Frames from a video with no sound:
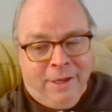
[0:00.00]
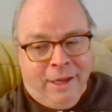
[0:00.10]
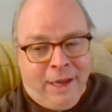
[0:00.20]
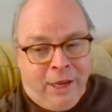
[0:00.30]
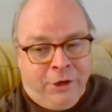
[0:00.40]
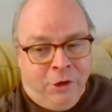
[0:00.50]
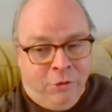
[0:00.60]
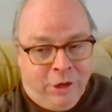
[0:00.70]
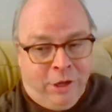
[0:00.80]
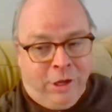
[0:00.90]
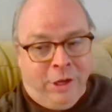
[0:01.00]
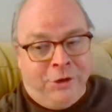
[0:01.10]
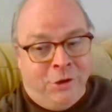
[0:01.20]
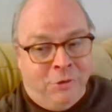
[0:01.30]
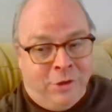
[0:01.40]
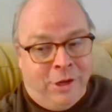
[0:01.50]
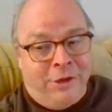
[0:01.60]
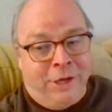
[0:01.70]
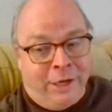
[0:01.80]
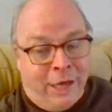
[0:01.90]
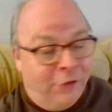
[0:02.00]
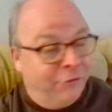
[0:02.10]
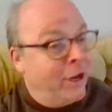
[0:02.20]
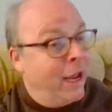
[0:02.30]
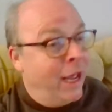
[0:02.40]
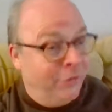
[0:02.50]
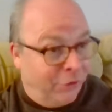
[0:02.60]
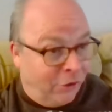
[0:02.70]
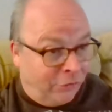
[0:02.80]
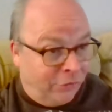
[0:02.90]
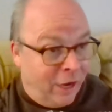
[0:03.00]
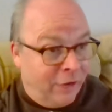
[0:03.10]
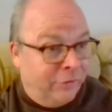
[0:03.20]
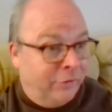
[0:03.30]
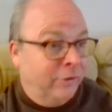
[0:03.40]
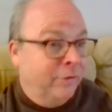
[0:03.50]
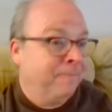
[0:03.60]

Yeah, no technology has dark sides.